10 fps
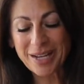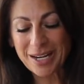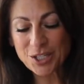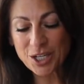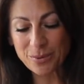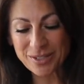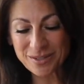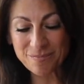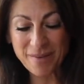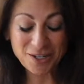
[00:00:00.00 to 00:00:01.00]
And so
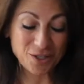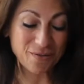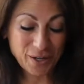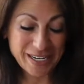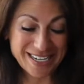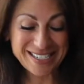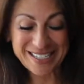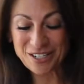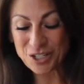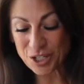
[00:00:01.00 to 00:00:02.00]
it's actually very easy
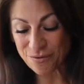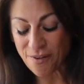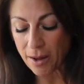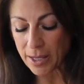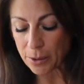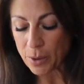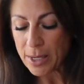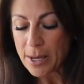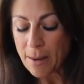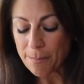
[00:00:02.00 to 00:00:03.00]
to just follow.
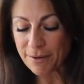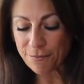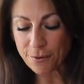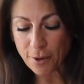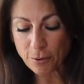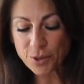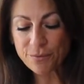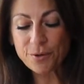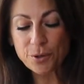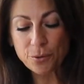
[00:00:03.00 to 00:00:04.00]
But for those
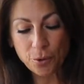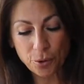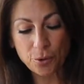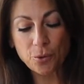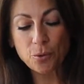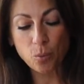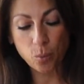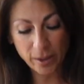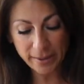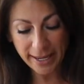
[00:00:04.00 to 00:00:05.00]
of you who
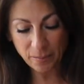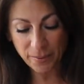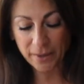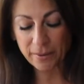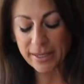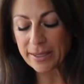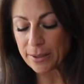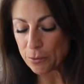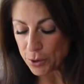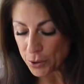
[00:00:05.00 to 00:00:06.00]
will get a period
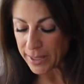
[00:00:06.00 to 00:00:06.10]
and who do